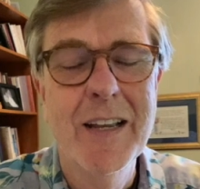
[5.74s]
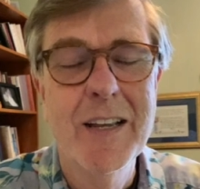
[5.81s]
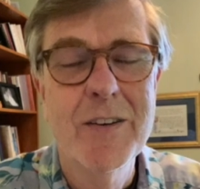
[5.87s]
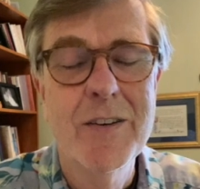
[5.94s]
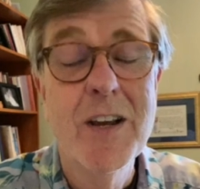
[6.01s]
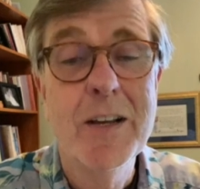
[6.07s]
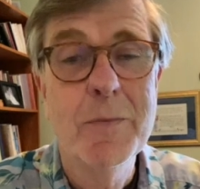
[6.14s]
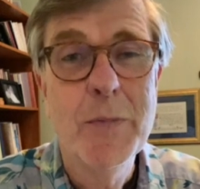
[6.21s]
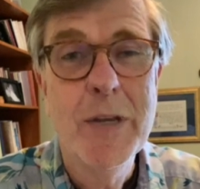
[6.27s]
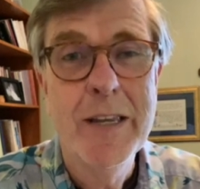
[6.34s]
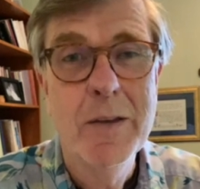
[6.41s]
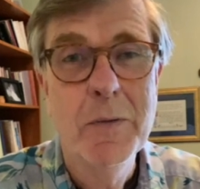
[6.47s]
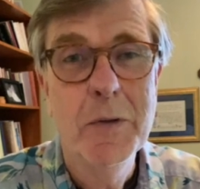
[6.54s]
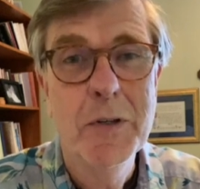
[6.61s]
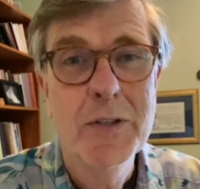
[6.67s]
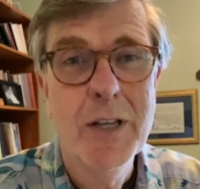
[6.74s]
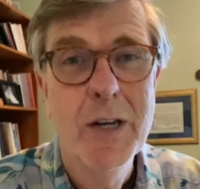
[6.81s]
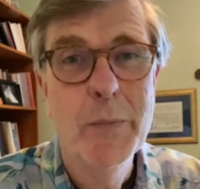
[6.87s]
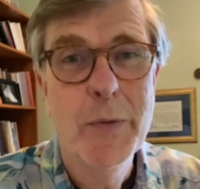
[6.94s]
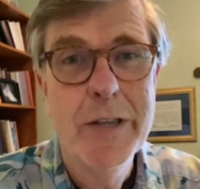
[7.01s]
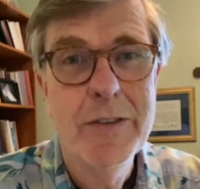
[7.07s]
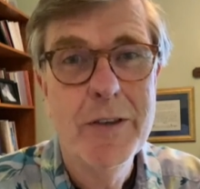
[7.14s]
Not being able to
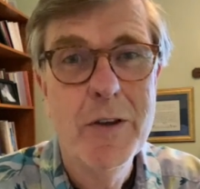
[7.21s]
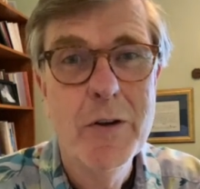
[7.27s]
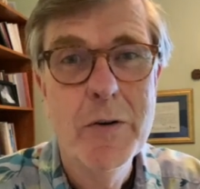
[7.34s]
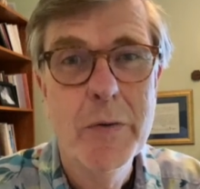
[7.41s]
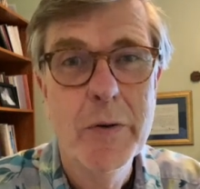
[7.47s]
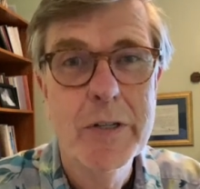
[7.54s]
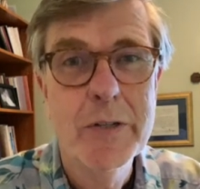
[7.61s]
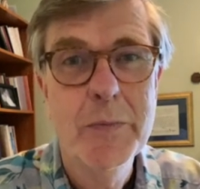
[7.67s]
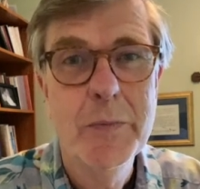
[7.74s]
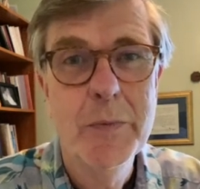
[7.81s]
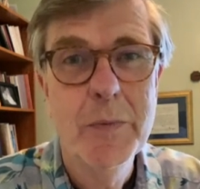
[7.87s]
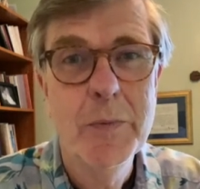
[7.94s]
celebrate the Eucharist